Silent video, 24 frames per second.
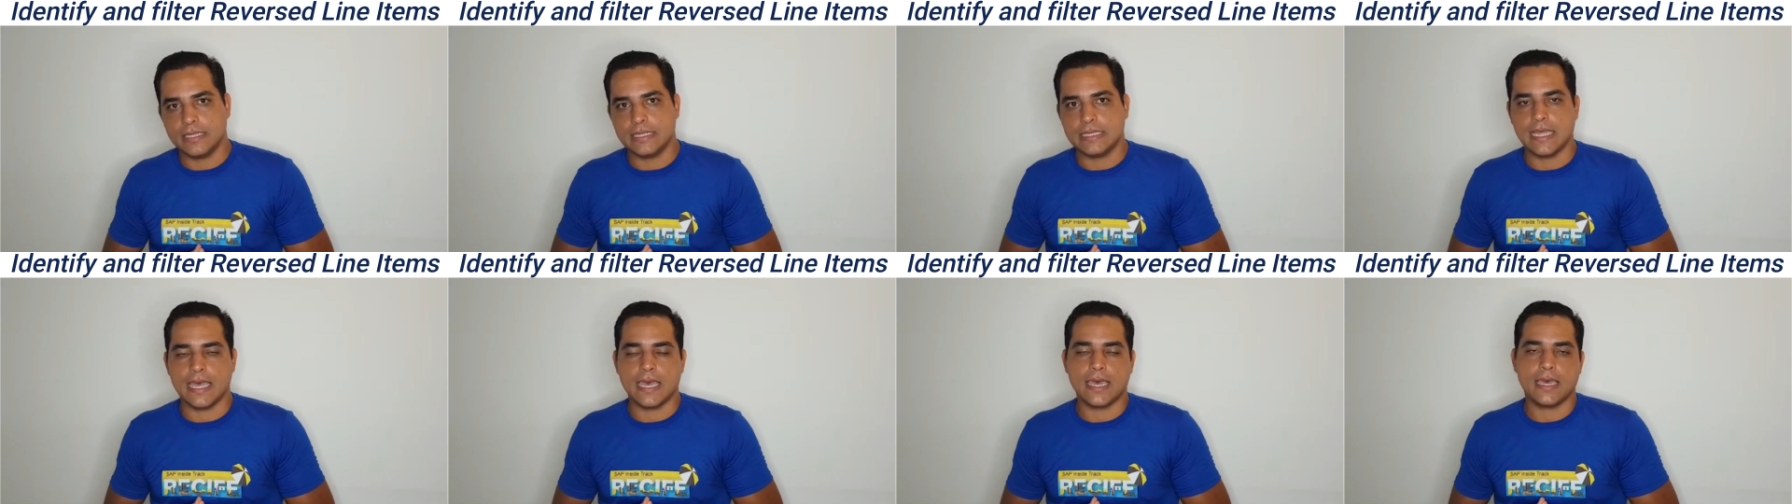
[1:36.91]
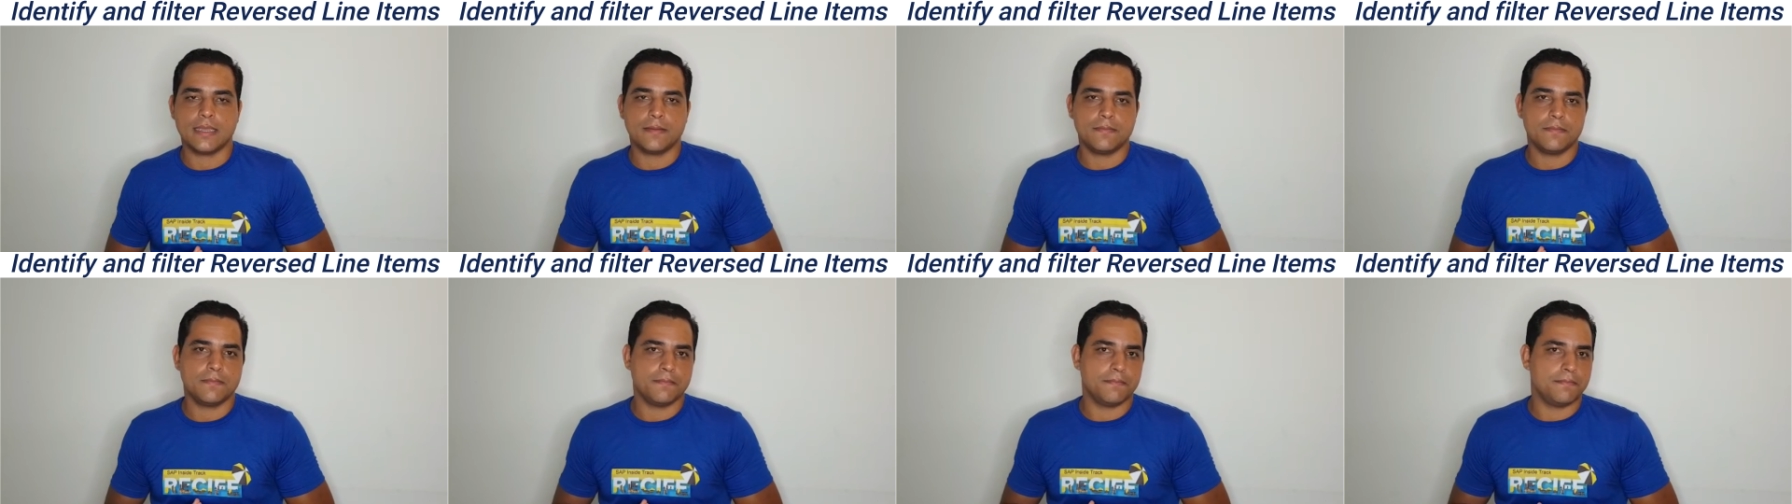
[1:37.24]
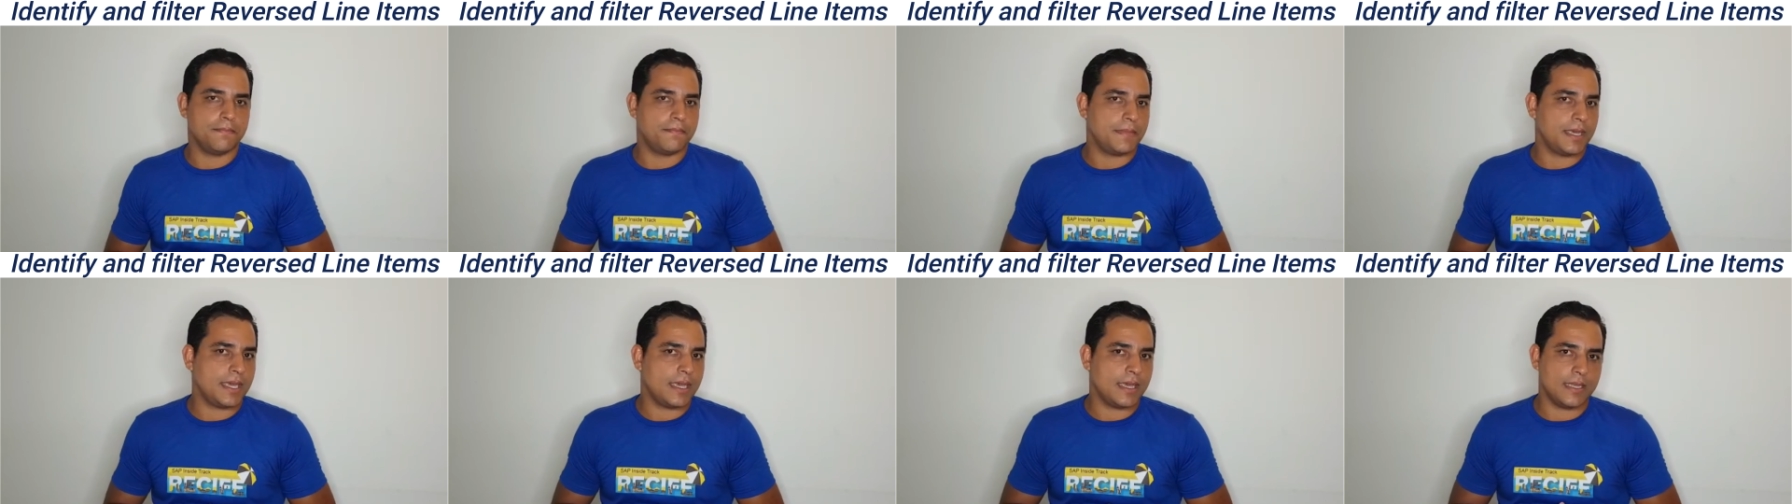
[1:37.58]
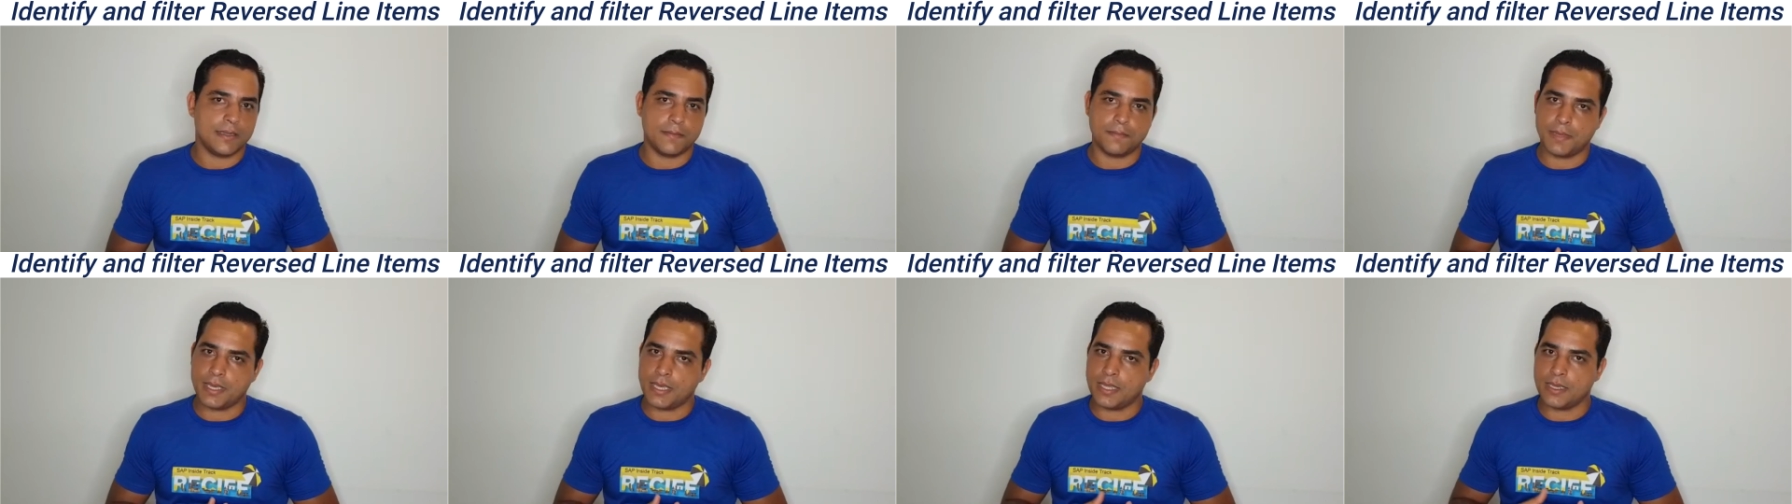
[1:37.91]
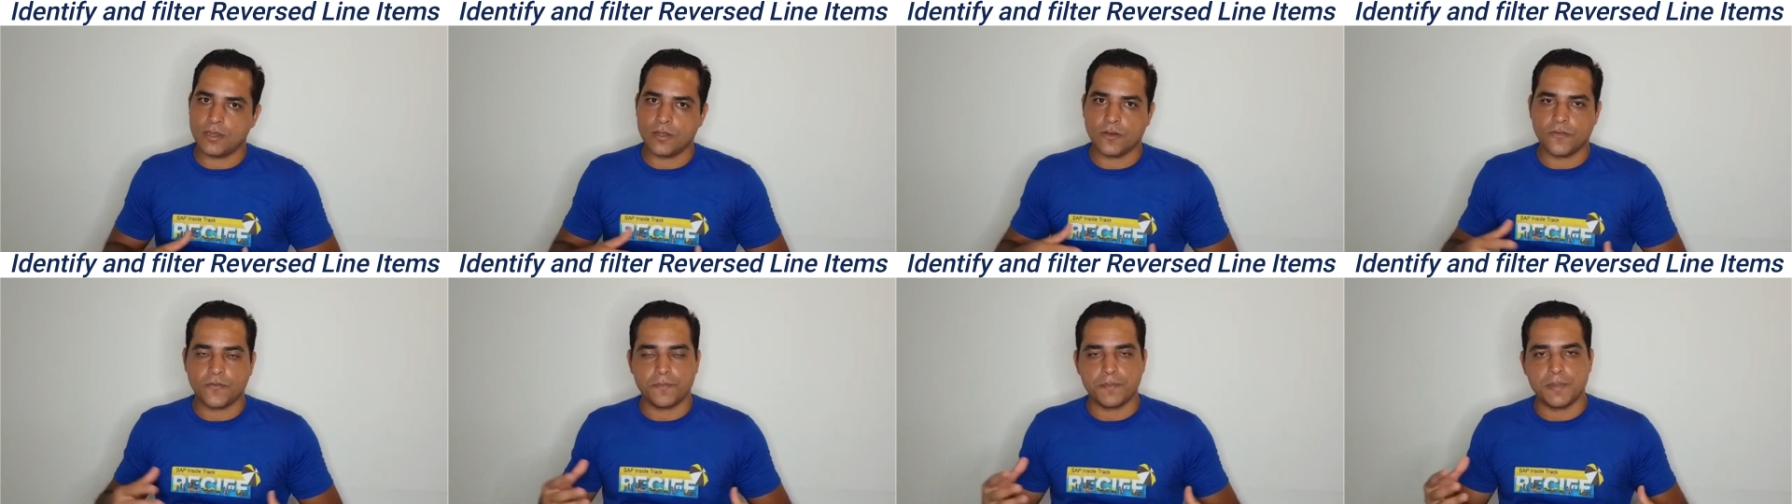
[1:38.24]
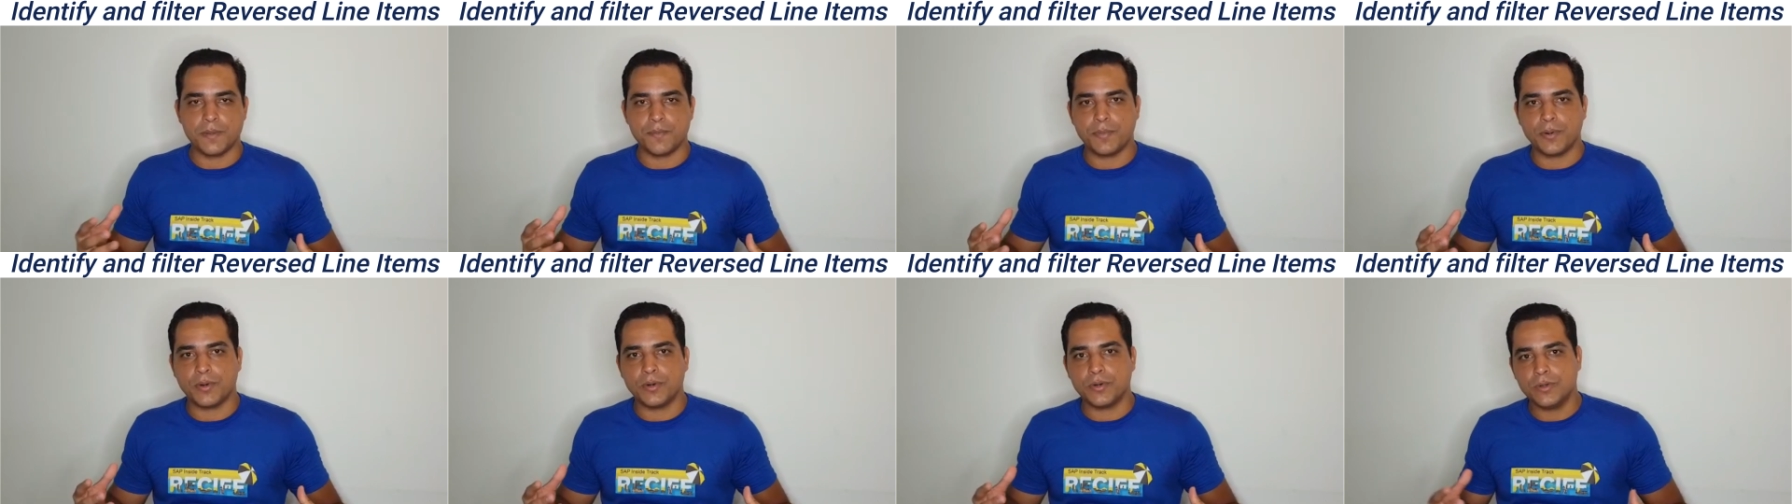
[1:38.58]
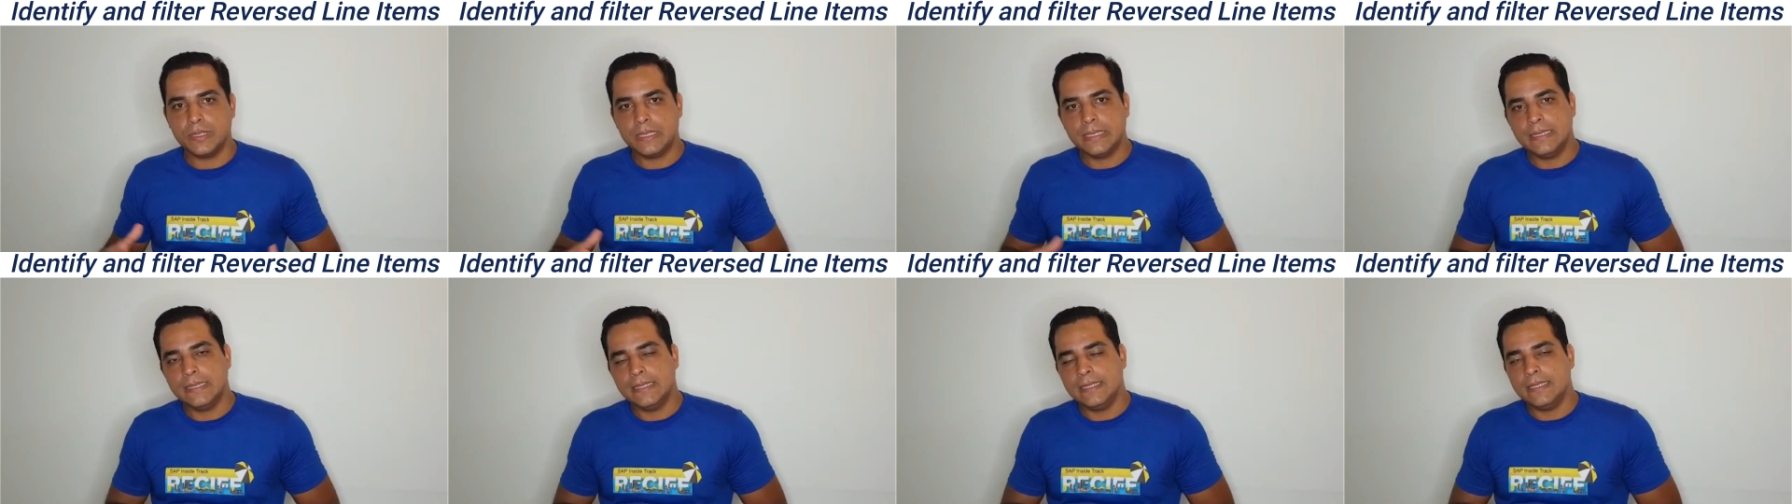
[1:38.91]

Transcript: Then many of people